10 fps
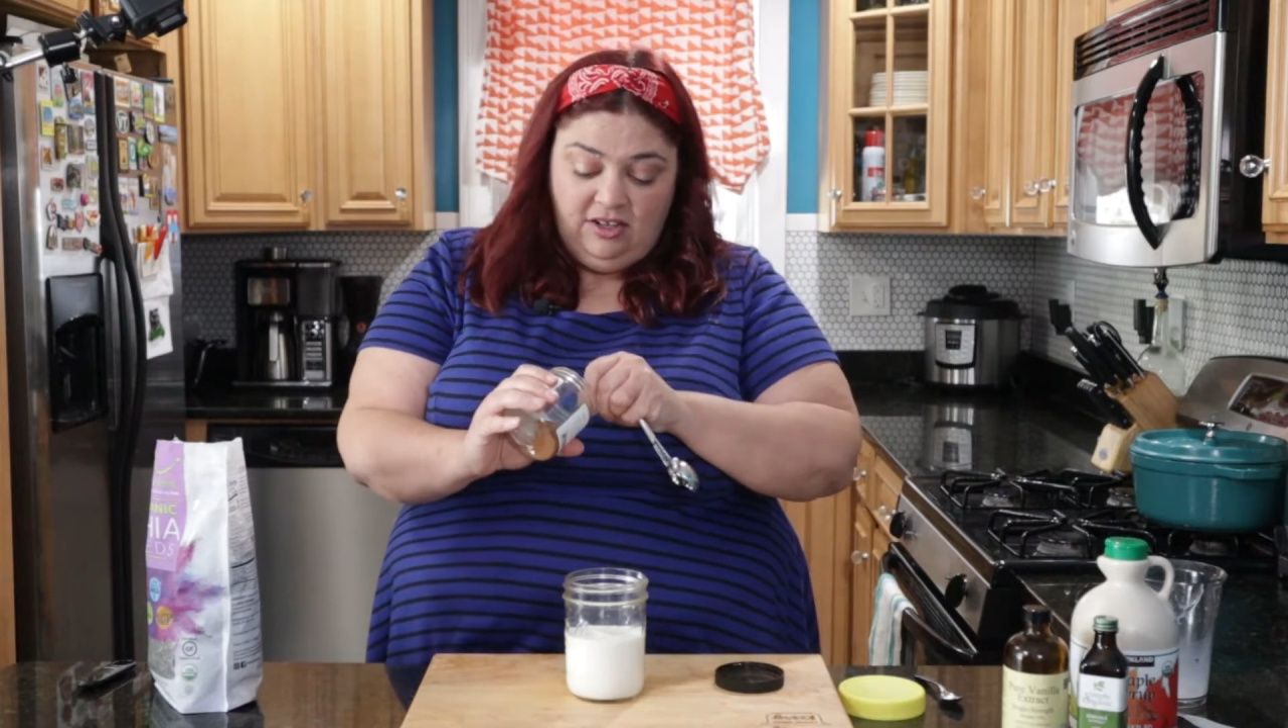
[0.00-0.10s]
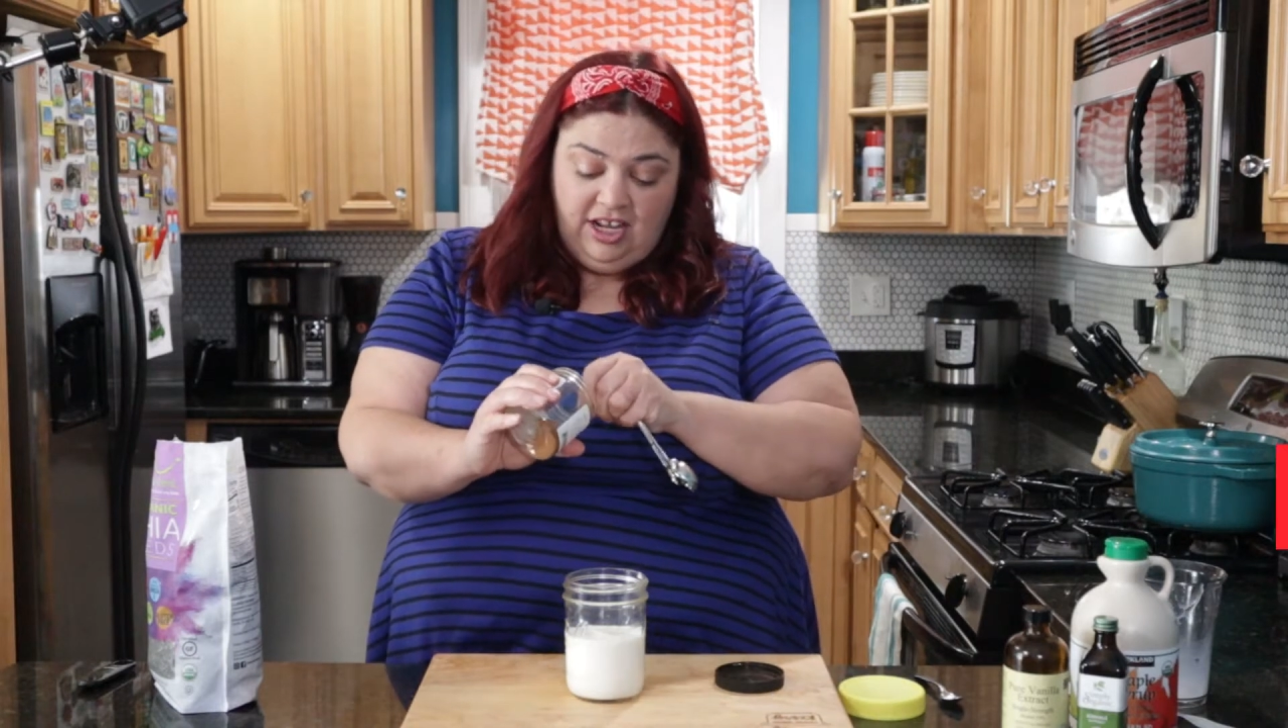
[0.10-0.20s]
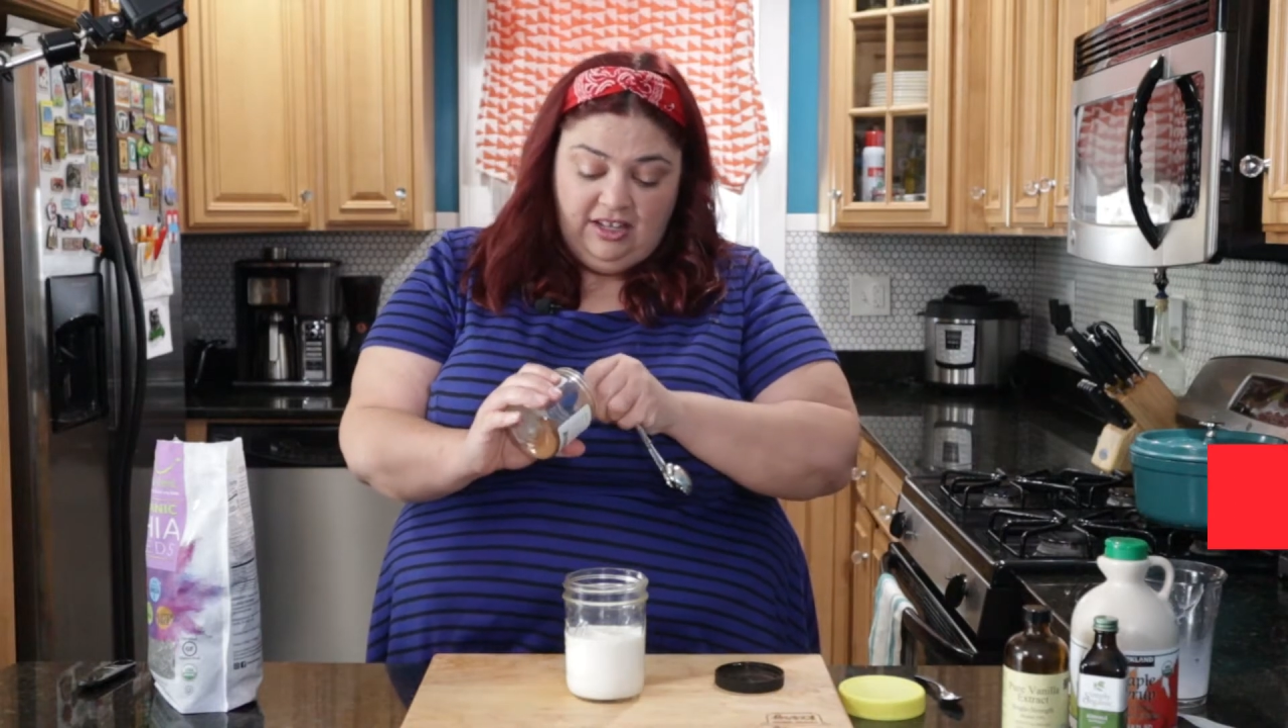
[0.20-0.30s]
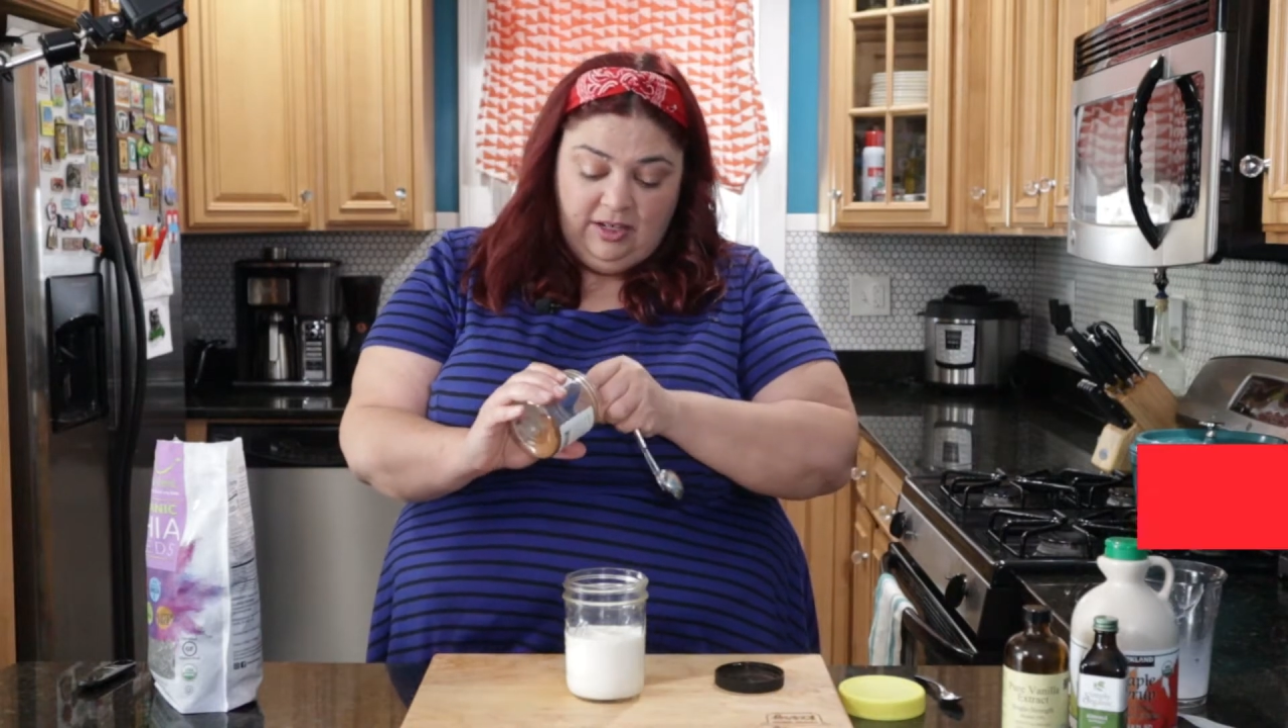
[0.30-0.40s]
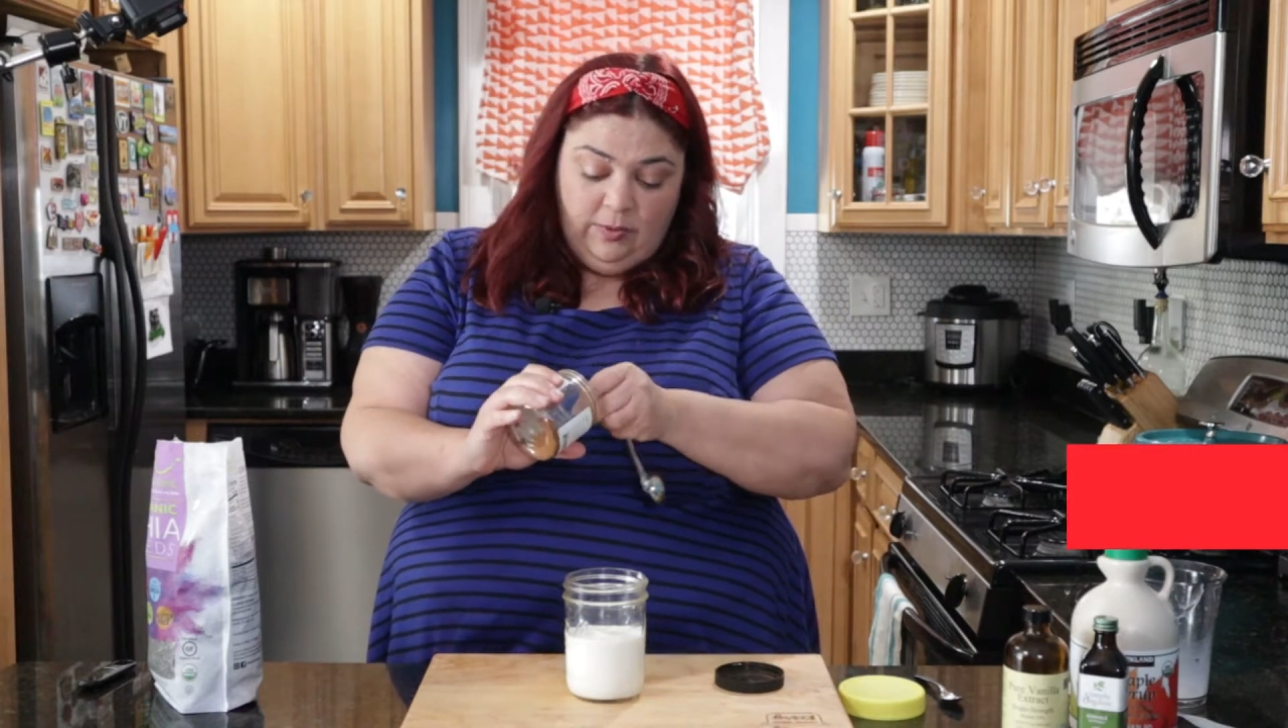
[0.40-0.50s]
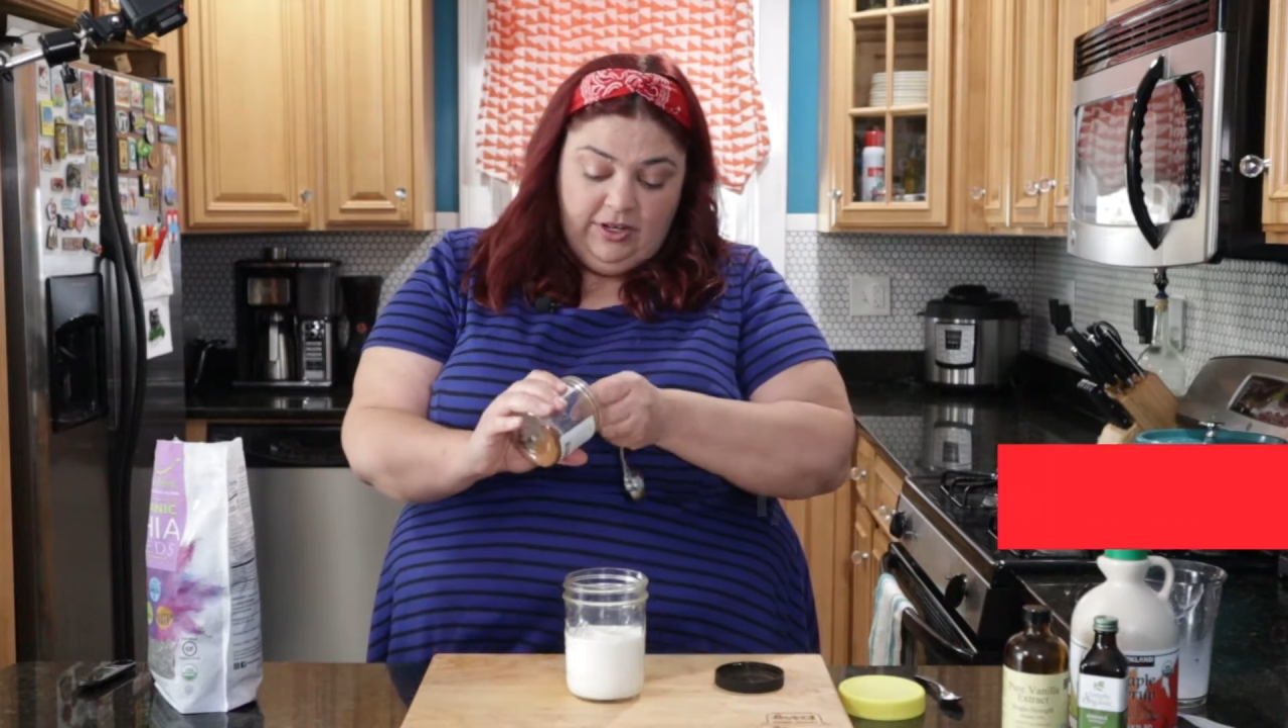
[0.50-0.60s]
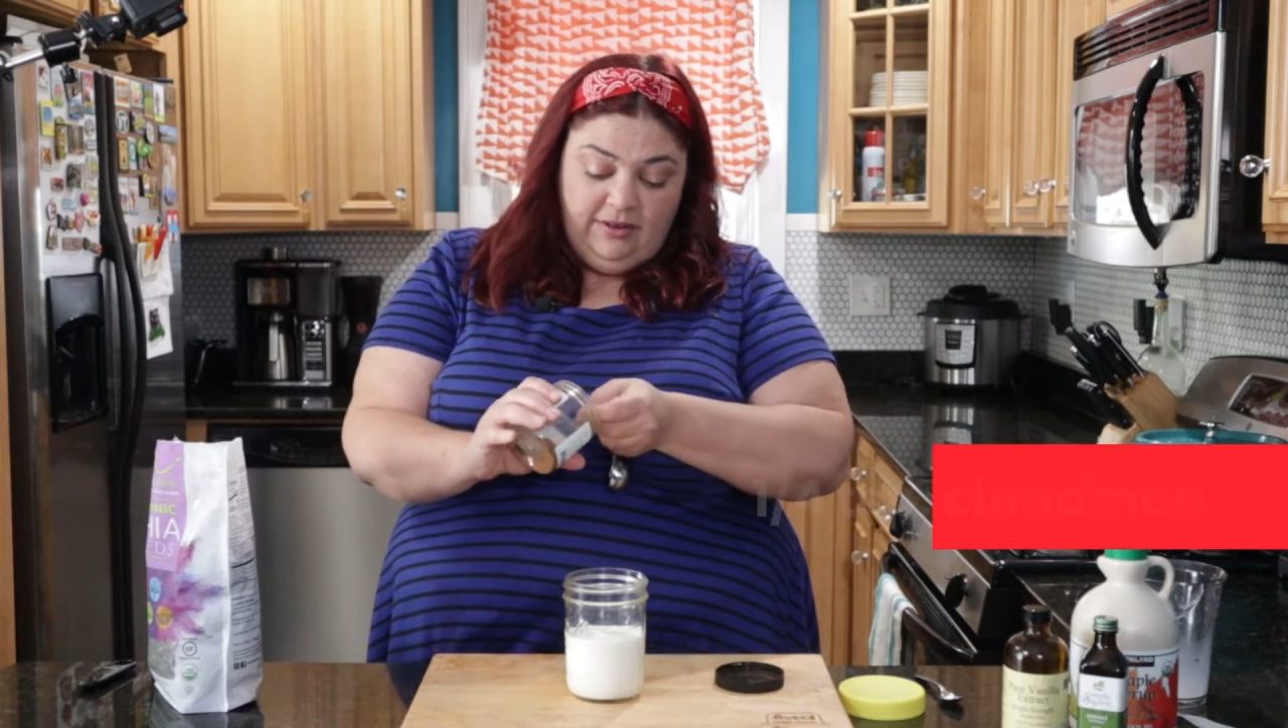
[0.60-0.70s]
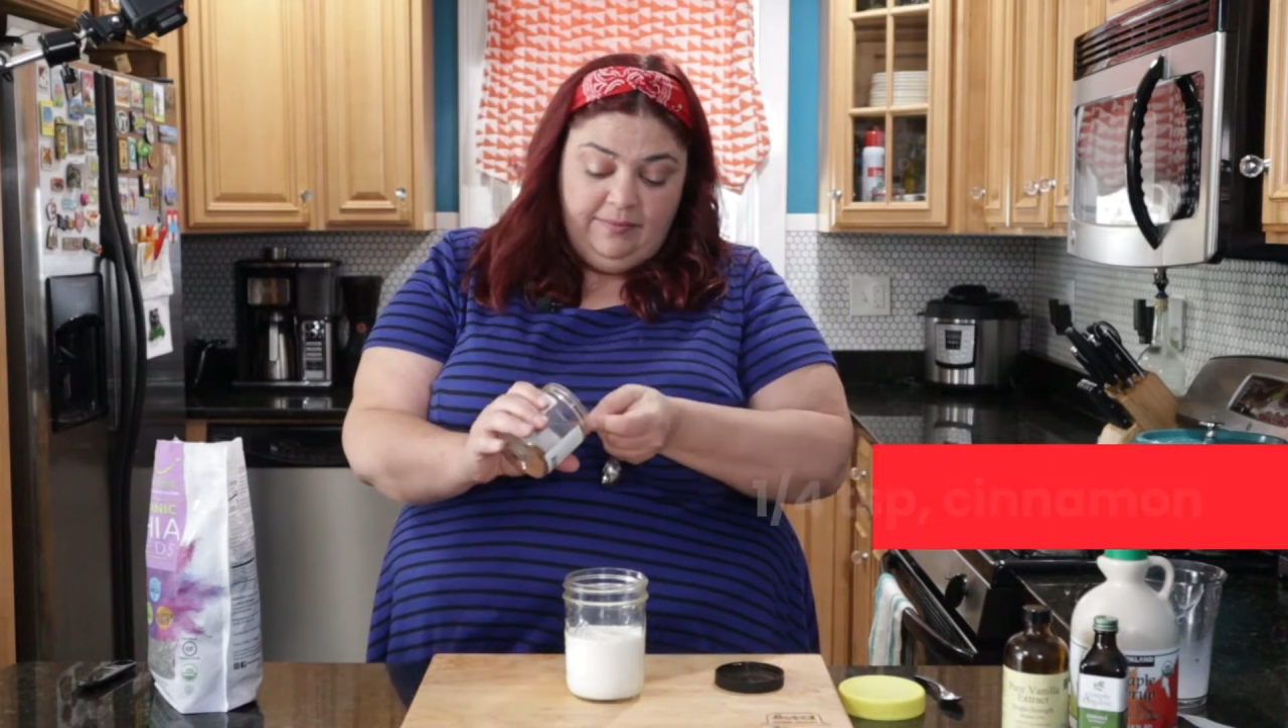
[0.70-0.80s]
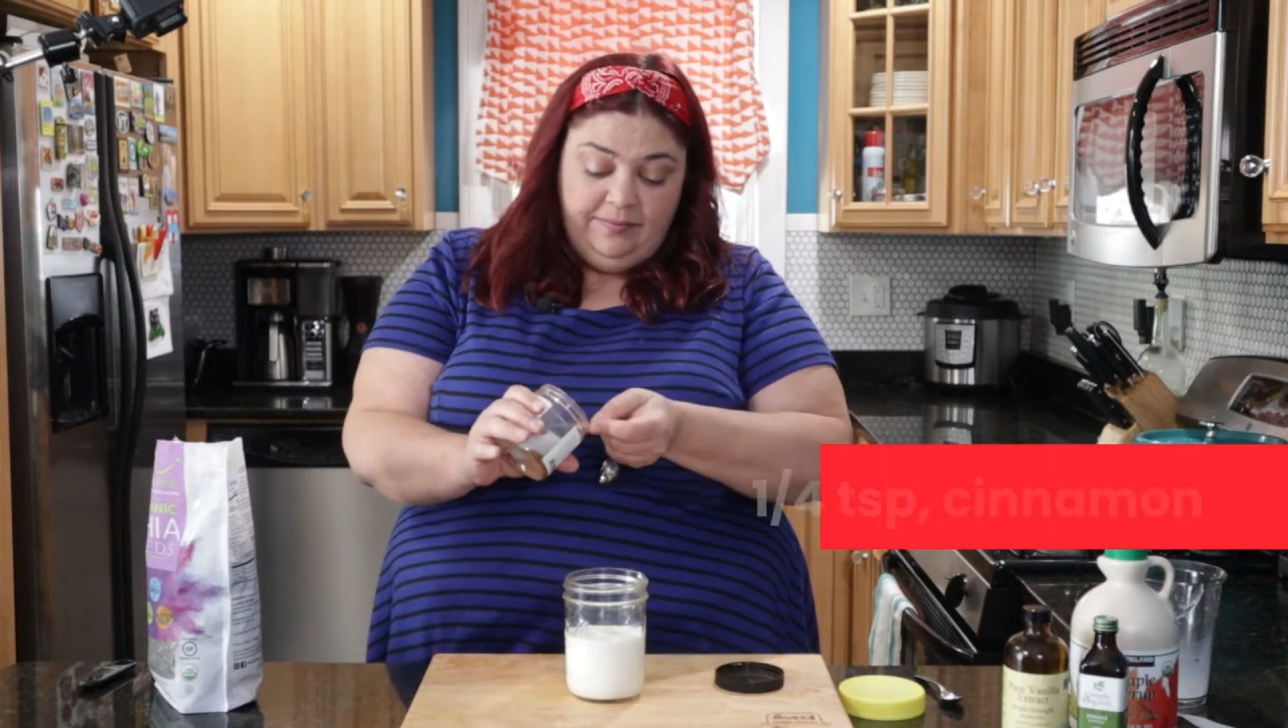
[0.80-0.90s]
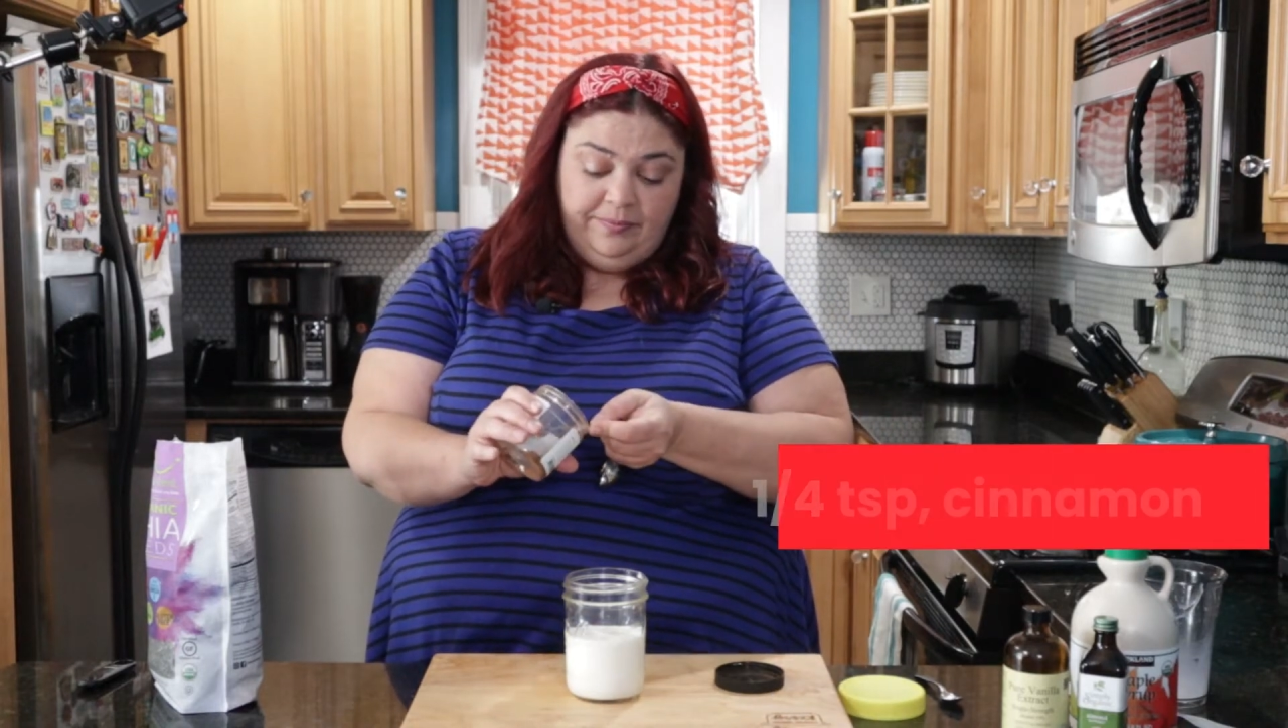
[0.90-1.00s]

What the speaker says: a lot of liquid.